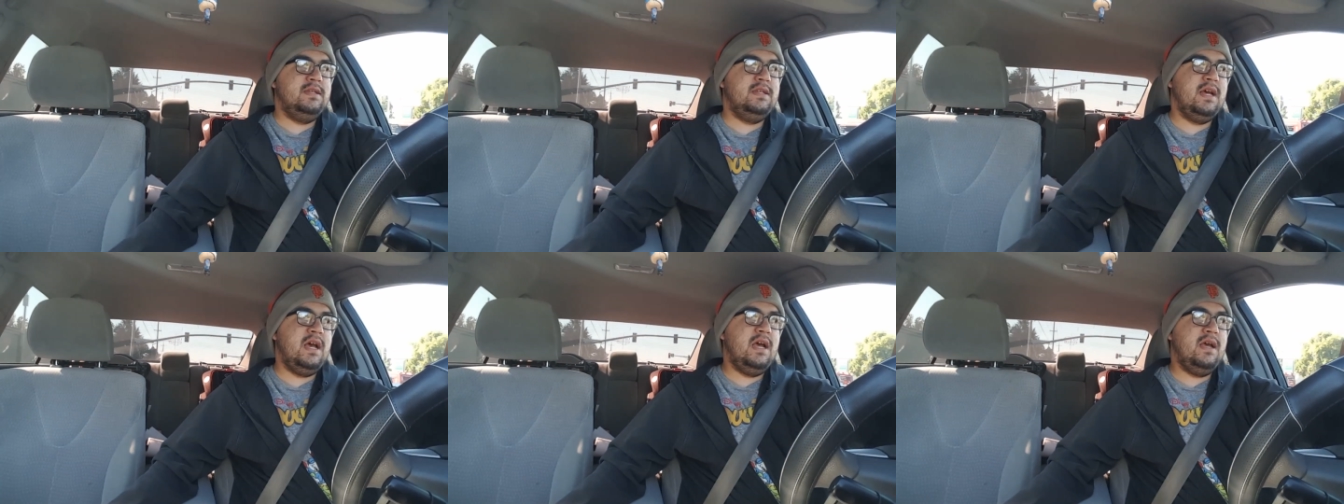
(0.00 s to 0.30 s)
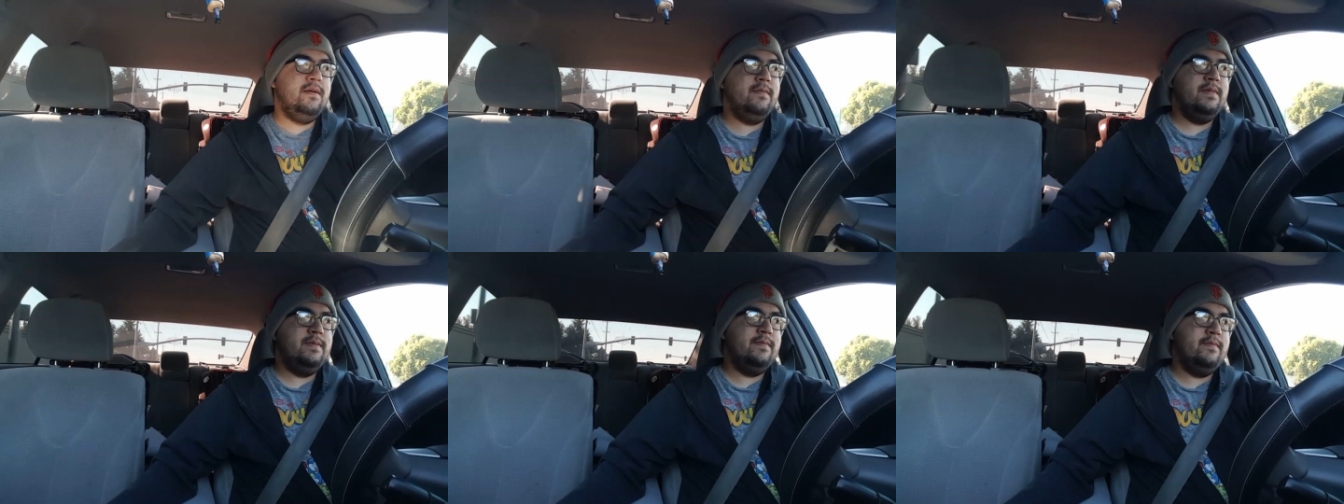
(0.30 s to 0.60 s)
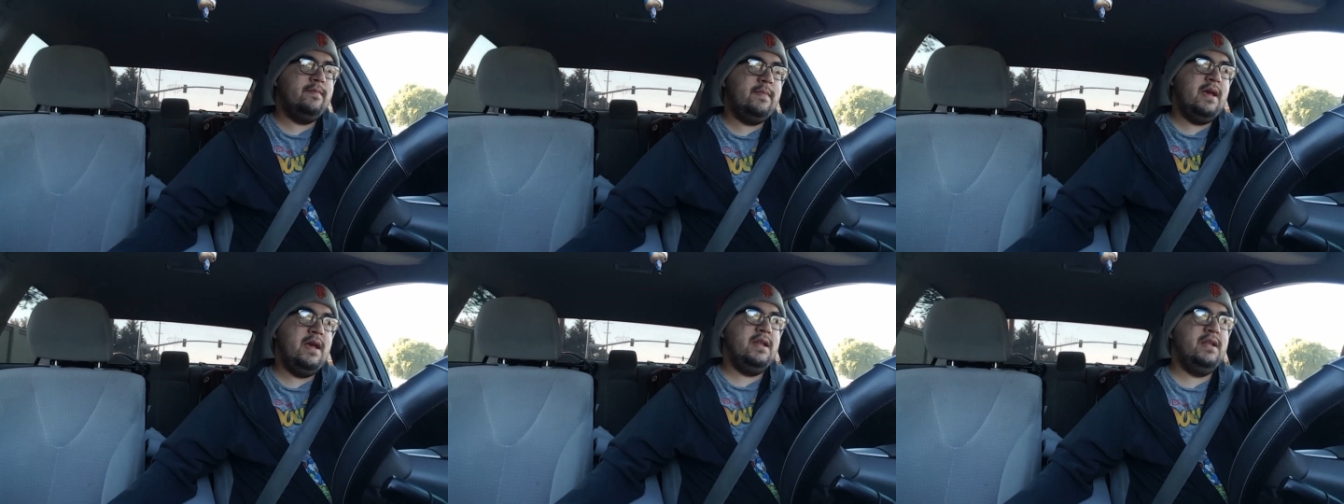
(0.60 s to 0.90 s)

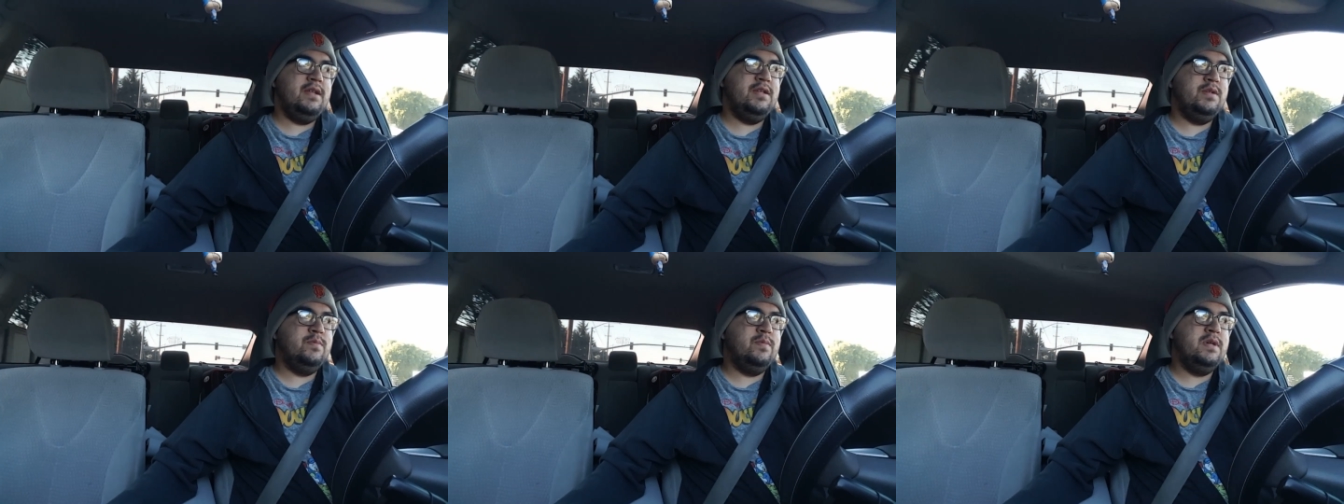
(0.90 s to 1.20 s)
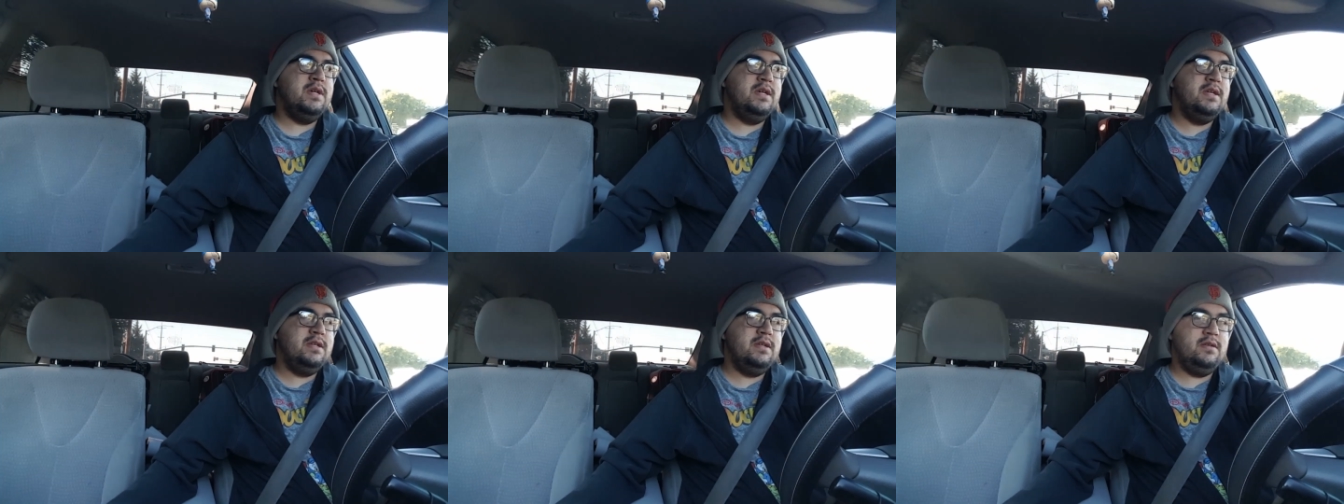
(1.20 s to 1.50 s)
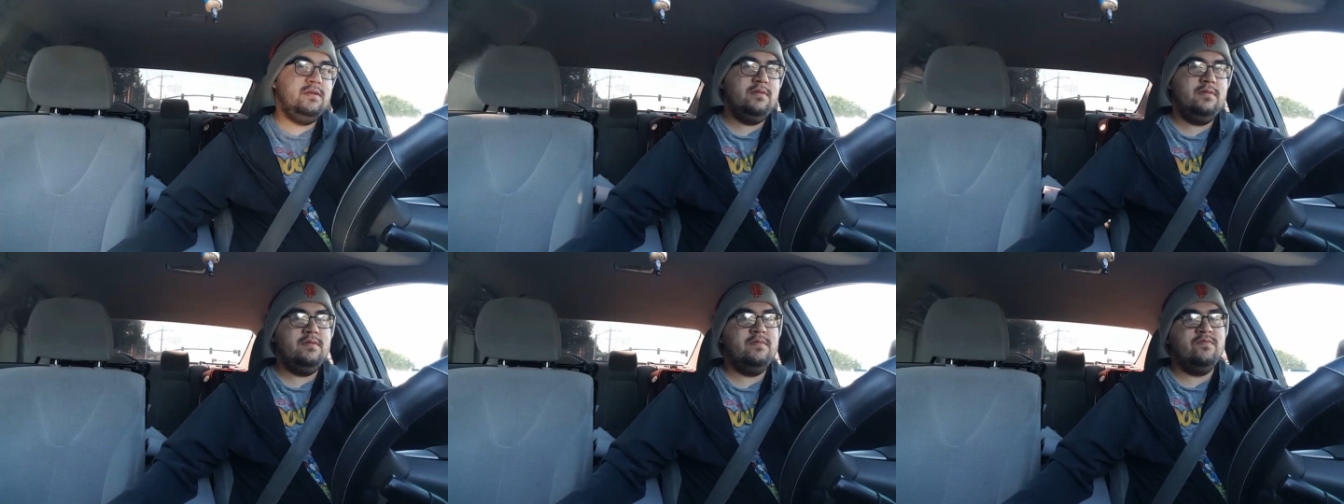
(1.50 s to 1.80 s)
time management,
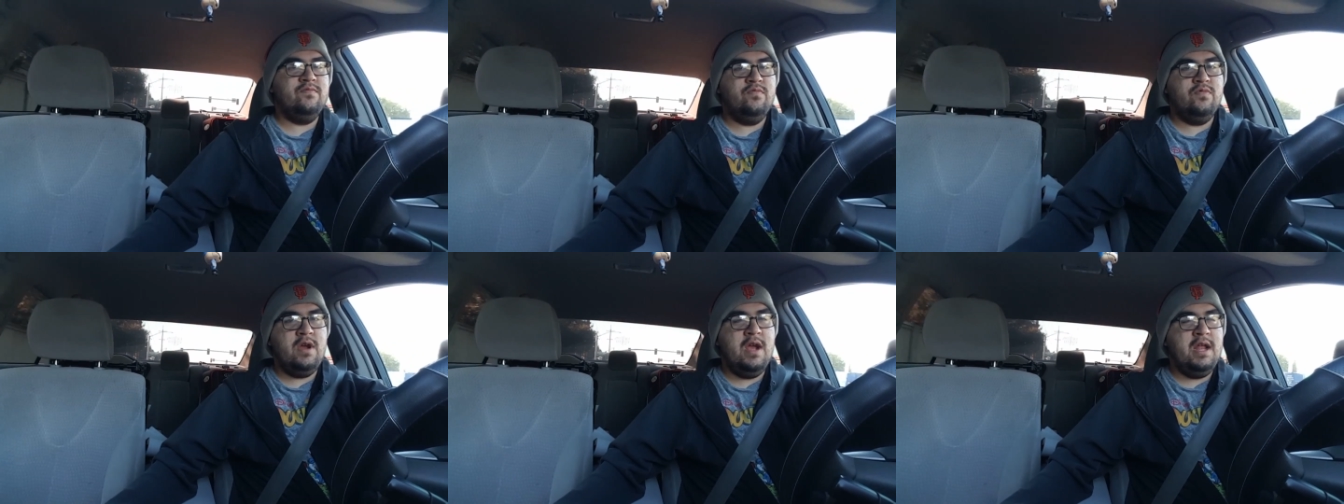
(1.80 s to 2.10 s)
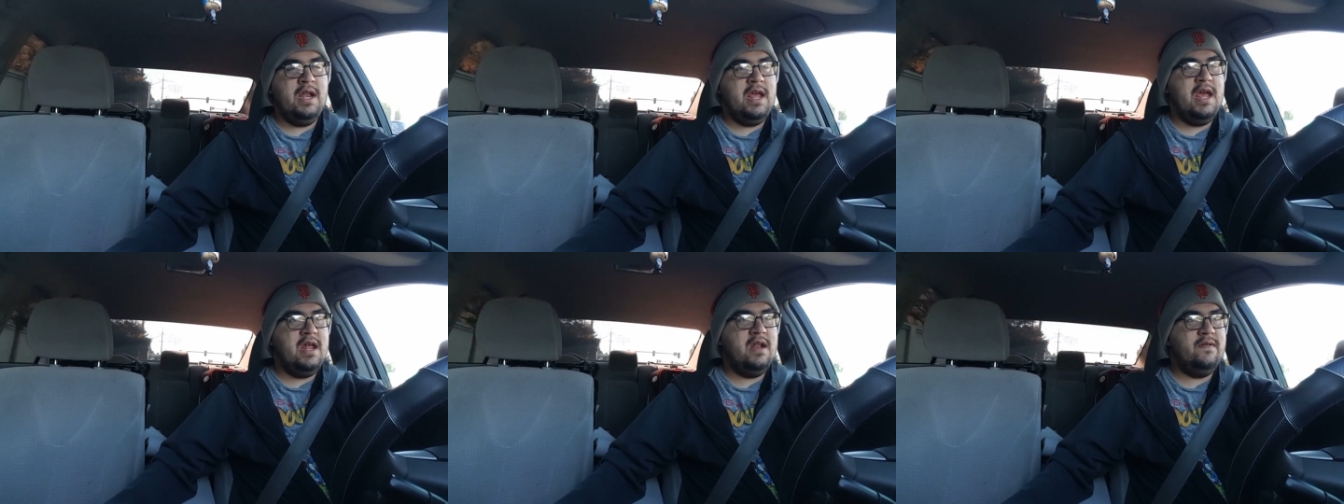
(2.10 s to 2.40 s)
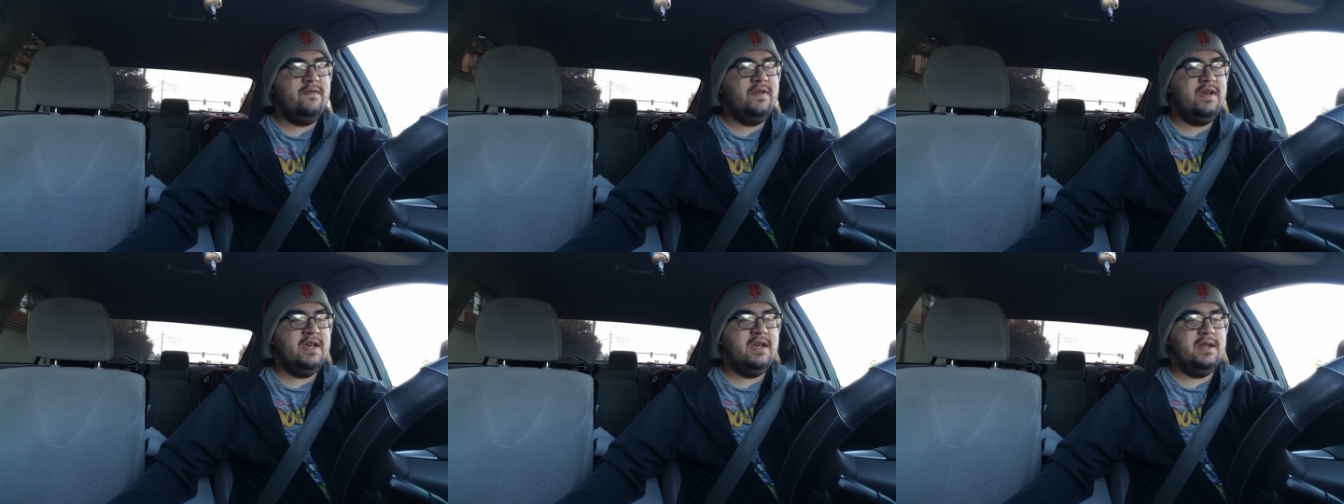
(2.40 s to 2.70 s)
ran out
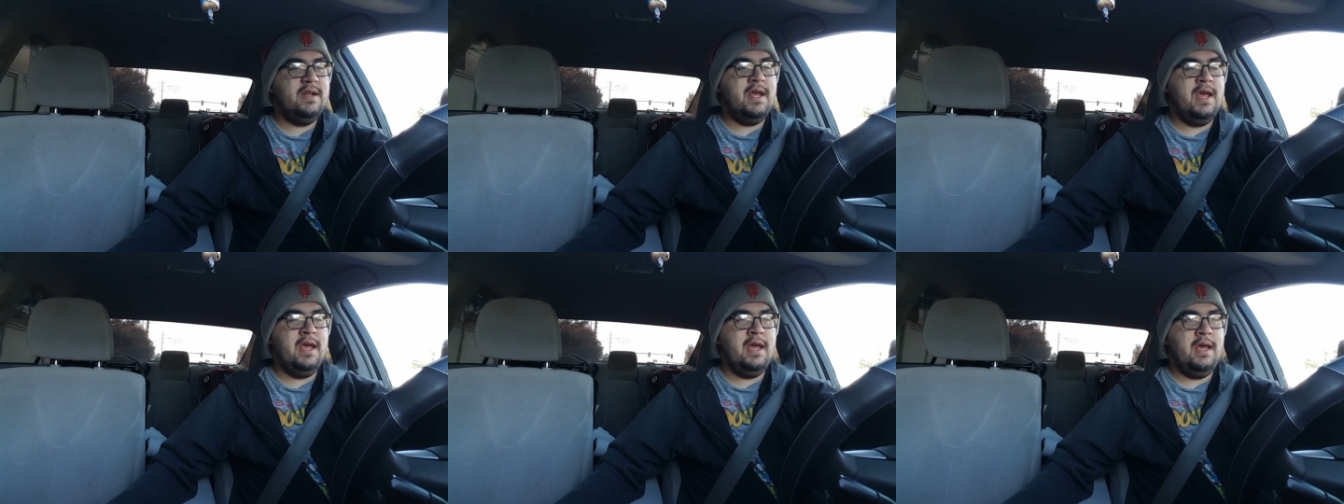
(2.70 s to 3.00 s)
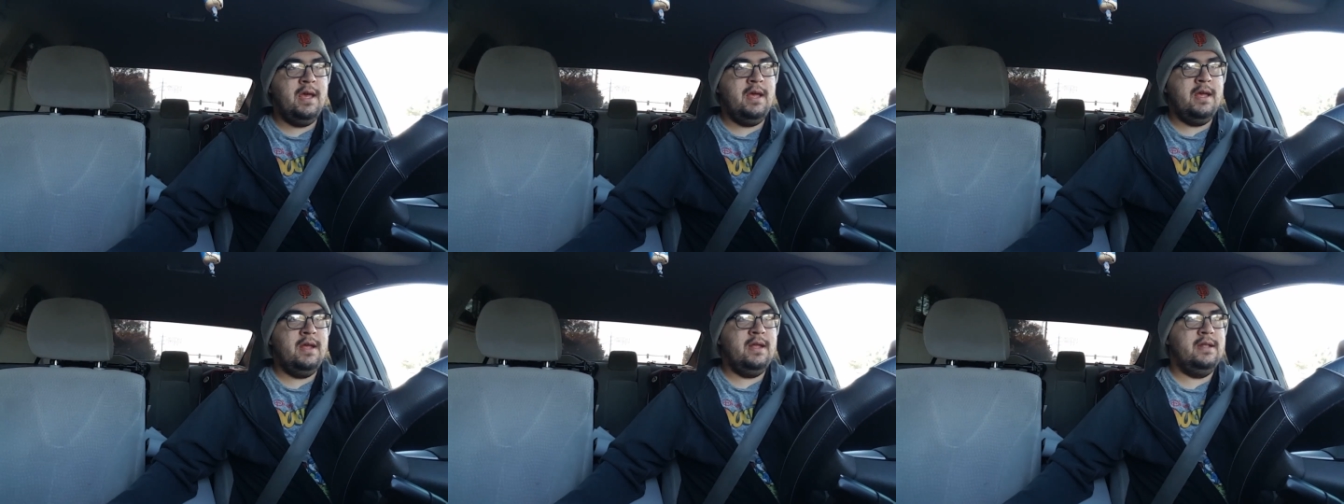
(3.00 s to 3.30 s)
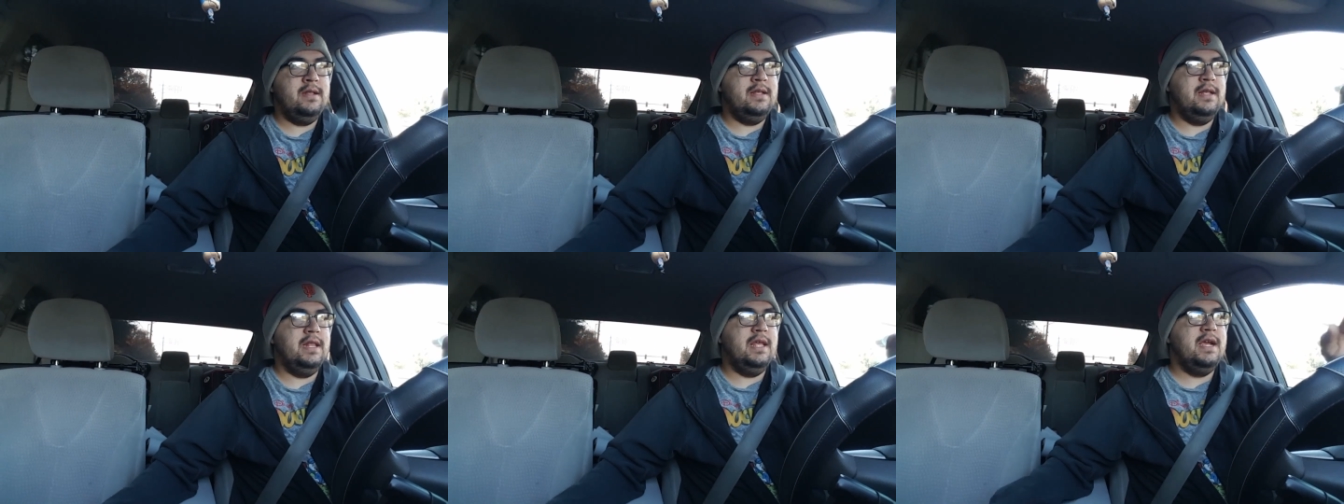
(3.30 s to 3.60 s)
of it,
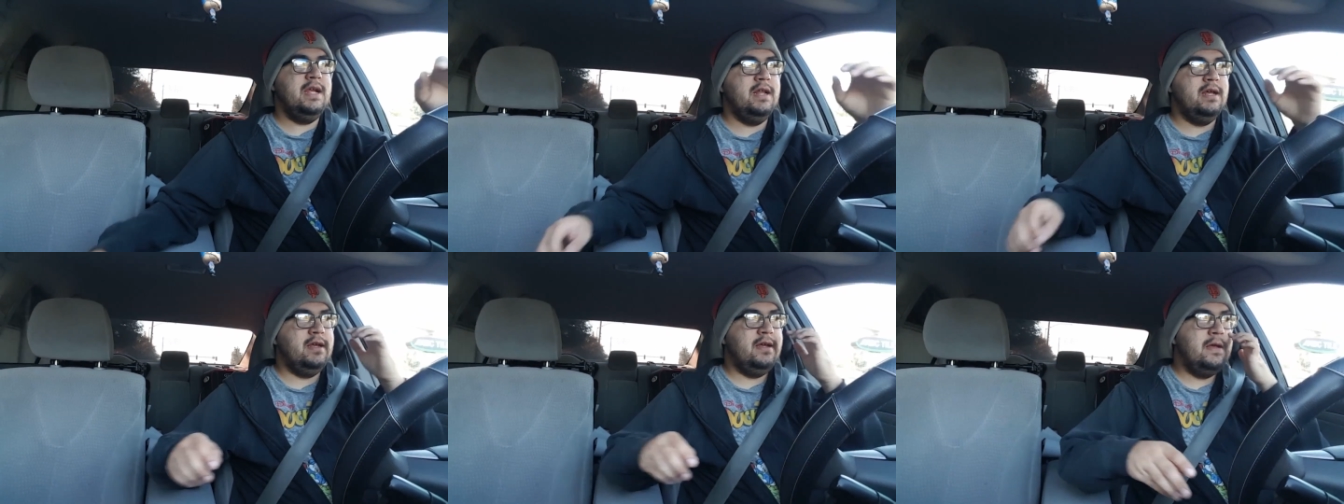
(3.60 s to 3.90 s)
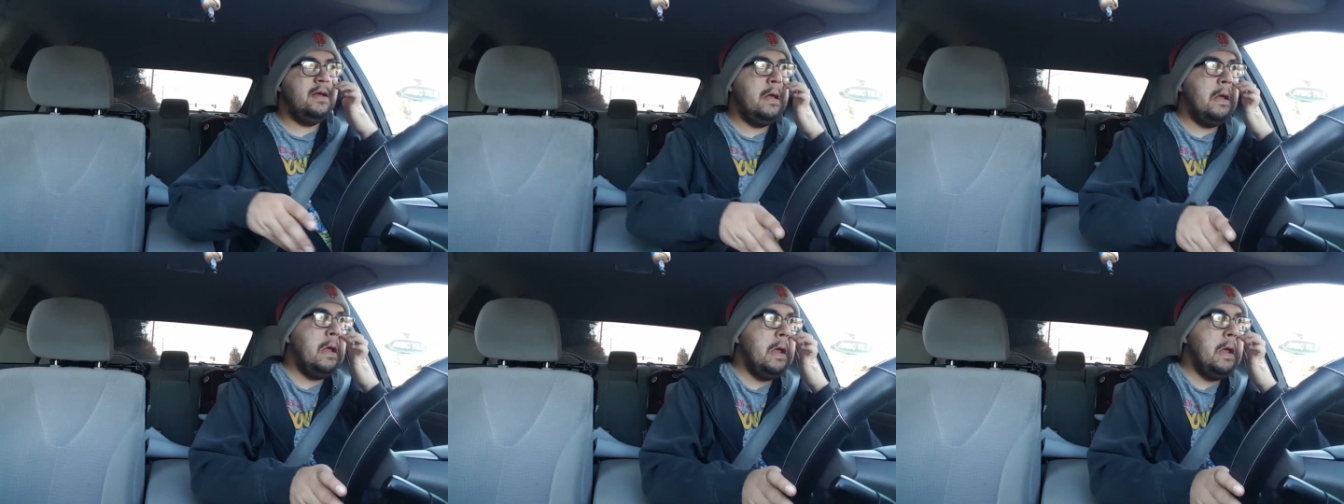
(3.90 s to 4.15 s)
and the lady